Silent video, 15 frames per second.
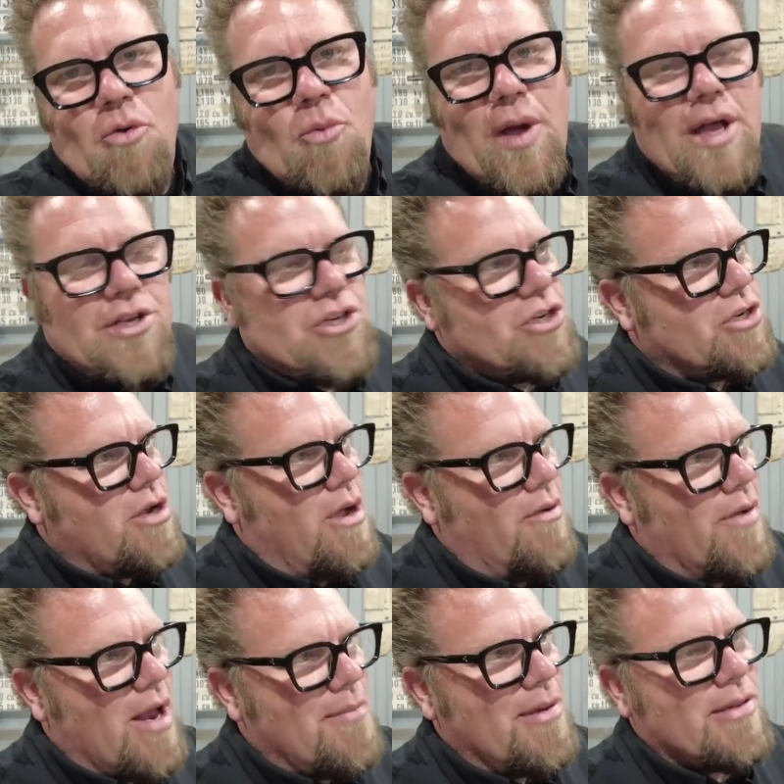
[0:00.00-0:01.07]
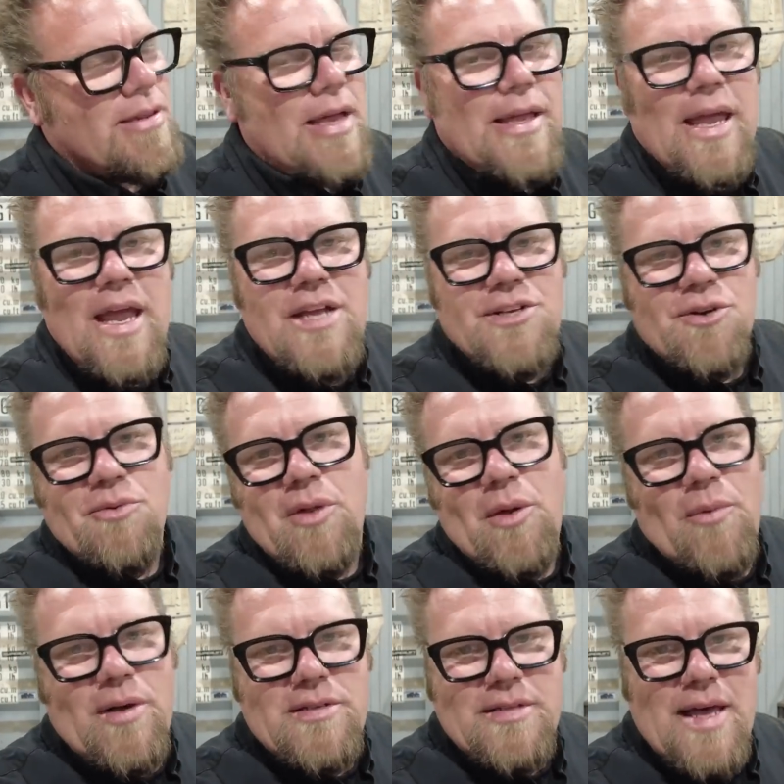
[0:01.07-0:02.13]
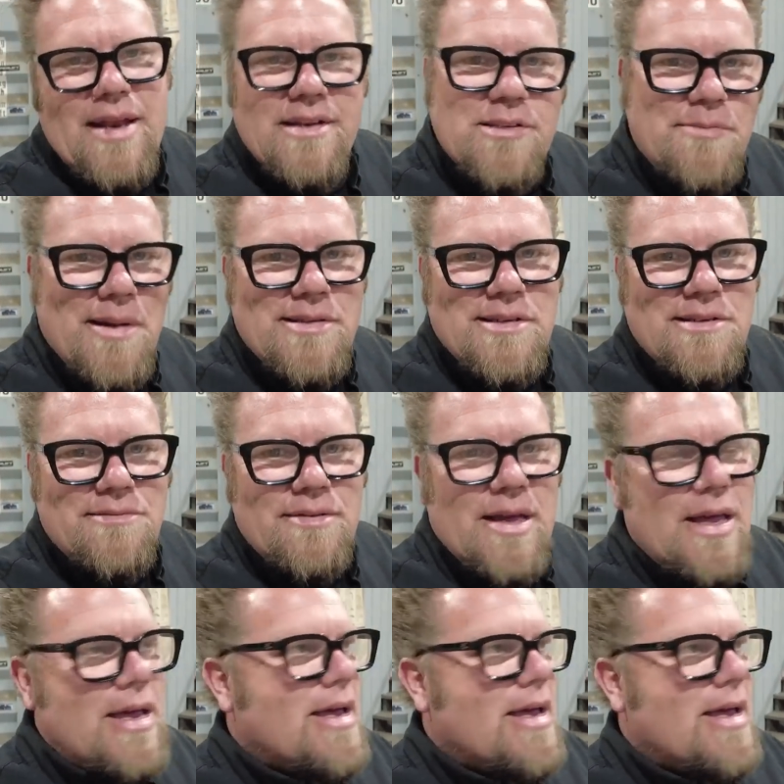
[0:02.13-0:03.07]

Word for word: which when I built that cage, it really wasn't that expensive.